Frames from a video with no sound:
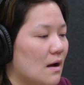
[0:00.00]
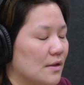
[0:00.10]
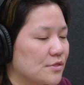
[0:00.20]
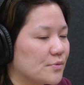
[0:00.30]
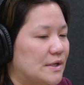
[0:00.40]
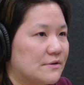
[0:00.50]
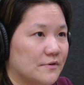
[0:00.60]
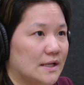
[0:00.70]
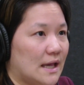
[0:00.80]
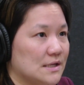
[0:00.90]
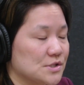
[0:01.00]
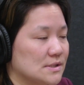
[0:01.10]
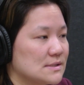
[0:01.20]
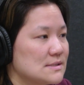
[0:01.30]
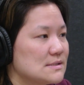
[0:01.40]
on 3 different
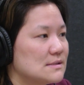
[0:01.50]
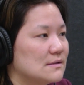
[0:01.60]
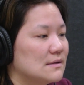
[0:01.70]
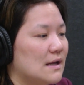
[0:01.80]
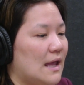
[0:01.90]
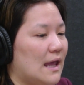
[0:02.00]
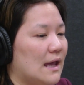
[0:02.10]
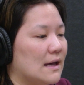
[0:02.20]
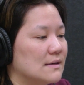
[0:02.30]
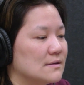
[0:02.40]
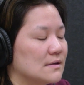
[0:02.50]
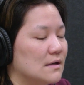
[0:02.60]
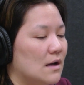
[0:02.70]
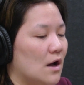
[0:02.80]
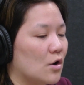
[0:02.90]
occasions. And
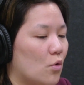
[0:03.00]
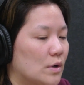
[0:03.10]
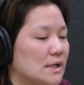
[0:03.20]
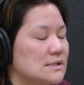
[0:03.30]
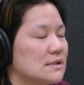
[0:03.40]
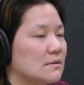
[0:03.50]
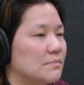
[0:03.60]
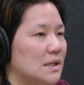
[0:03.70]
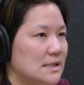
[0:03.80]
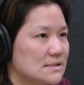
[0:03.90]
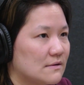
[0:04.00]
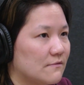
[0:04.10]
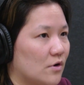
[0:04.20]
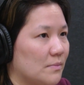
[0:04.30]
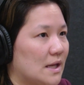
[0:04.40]
according to the police
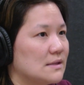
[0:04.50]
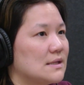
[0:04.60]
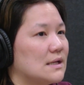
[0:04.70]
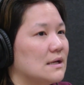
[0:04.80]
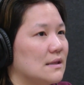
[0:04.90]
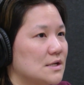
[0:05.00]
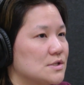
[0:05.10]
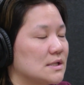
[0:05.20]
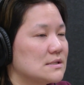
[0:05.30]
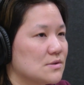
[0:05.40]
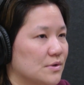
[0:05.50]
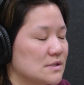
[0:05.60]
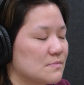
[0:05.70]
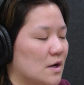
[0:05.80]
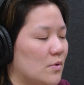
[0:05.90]
informant that he allegedly sold
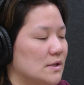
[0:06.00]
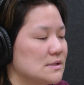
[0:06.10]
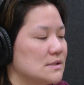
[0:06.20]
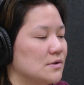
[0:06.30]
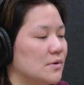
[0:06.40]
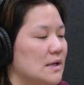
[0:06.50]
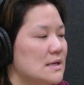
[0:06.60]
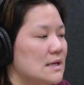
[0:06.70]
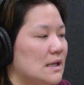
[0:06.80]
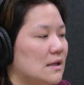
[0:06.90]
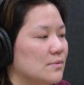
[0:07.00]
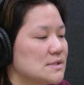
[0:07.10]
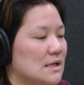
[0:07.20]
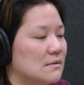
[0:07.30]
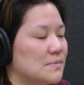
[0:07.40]
this marijuana to, he
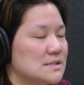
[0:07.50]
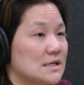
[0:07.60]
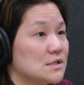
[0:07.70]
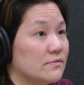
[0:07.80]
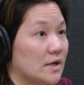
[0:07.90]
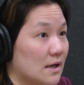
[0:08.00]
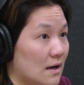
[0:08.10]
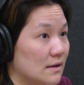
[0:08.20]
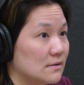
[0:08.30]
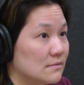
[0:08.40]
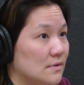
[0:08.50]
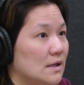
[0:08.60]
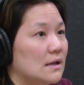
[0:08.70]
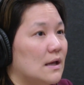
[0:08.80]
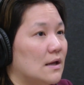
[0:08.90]
was in possession of a gun
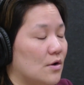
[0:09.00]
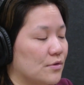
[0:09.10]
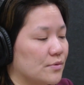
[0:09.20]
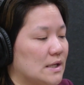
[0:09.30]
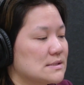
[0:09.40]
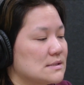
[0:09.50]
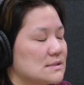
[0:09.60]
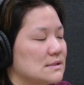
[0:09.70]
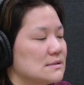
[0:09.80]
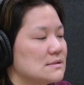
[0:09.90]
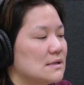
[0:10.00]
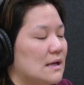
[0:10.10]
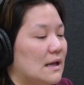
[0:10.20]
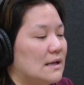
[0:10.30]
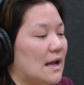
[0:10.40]
in all 3 instances.
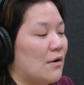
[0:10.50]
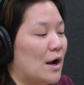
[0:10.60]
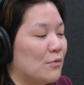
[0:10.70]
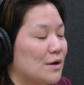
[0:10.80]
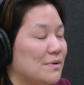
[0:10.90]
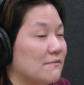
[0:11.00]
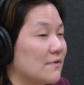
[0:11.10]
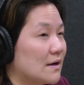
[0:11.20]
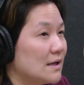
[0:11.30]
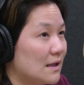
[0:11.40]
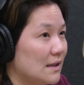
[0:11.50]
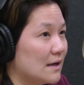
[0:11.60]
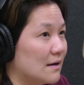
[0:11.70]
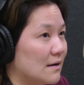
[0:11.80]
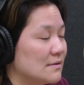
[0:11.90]
Now, I want to be very
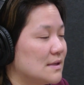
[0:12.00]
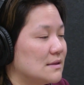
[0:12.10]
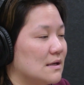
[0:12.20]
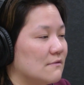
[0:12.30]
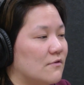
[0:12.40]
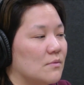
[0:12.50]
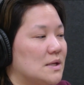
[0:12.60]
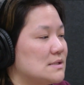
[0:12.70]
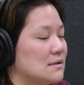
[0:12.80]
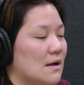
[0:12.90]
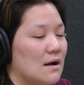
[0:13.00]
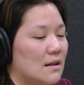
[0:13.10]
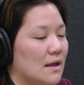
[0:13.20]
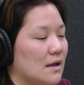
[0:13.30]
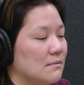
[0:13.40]
clear that the informant did not
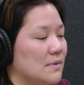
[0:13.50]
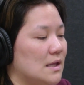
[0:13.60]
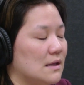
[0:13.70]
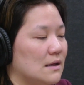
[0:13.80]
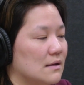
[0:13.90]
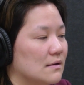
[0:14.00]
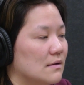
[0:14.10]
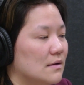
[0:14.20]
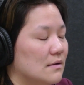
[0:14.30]
claim he